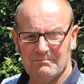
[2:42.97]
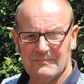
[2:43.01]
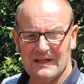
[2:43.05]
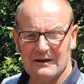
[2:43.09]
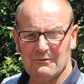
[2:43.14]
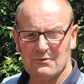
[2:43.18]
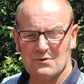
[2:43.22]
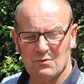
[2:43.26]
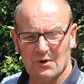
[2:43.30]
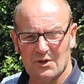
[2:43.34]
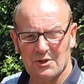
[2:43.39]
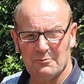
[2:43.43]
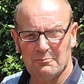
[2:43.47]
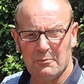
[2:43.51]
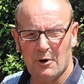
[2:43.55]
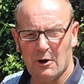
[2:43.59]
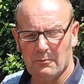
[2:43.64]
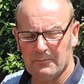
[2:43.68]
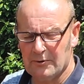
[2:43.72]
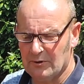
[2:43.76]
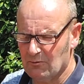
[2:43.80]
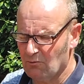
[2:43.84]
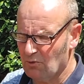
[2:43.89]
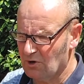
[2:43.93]
That was what the
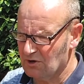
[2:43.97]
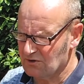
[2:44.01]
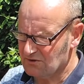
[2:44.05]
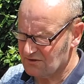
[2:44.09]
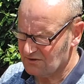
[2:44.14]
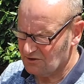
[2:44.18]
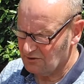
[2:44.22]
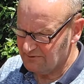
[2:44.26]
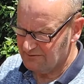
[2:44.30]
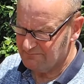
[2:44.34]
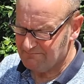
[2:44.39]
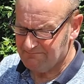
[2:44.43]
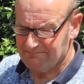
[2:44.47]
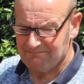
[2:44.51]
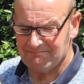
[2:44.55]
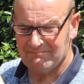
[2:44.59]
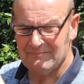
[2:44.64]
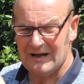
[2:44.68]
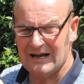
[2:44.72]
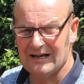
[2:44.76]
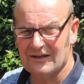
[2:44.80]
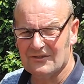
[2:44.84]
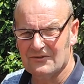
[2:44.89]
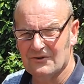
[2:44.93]
popping was, coming
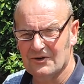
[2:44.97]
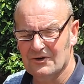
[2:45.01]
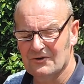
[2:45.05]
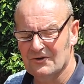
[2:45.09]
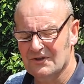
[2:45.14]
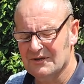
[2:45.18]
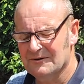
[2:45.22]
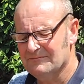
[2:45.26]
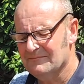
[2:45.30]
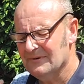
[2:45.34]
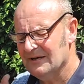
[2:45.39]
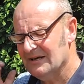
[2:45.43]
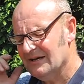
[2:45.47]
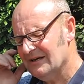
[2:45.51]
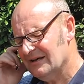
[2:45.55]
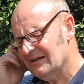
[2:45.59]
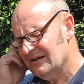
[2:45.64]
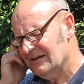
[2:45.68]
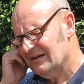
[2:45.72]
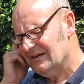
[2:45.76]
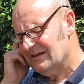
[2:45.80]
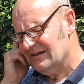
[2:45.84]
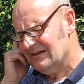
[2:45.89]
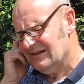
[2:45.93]
back through the
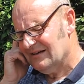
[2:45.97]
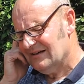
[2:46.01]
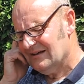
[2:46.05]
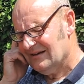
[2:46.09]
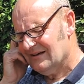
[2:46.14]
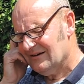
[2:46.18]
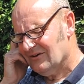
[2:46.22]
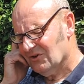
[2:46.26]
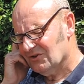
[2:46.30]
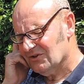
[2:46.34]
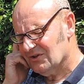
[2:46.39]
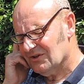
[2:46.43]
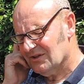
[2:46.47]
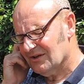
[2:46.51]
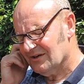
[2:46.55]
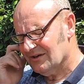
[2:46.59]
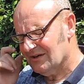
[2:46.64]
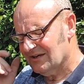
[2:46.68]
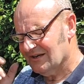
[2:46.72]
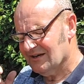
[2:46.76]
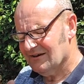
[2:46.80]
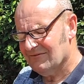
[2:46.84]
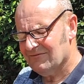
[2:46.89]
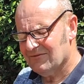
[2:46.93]
under
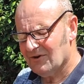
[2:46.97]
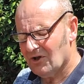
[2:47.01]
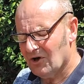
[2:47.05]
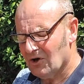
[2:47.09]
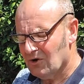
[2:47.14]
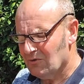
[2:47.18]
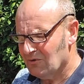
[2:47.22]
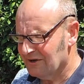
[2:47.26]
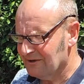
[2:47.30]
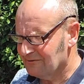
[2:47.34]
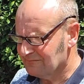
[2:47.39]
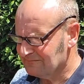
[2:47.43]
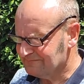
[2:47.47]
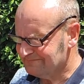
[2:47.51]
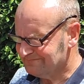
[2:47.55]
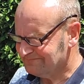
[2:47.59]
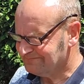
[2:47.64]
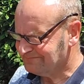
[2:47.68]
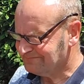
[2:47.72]
the flywheel.